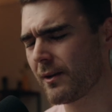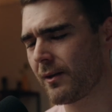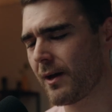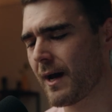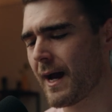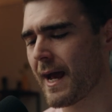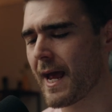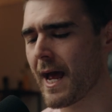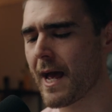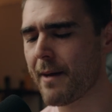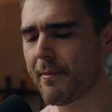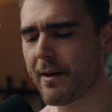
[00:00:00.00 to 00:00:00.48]

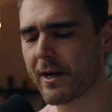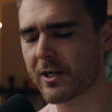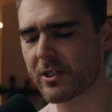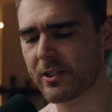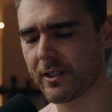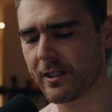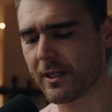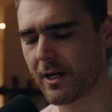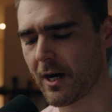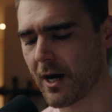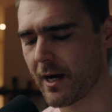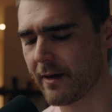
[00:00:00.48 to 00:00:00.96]
lie, I'm
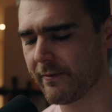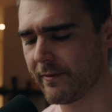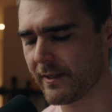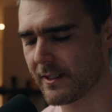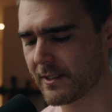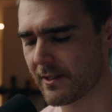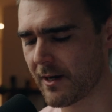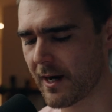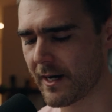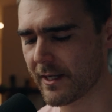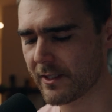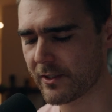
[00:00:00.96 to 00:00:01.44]
actually kind of
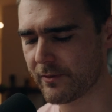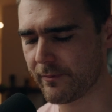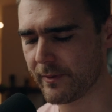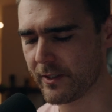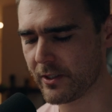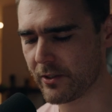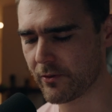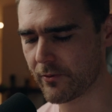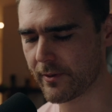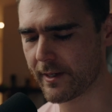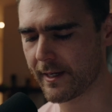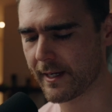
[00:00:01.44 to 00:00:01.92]
excited to be
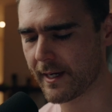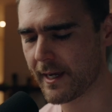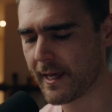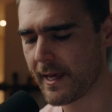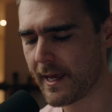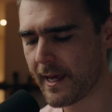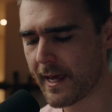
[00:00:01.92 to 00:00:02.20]
doing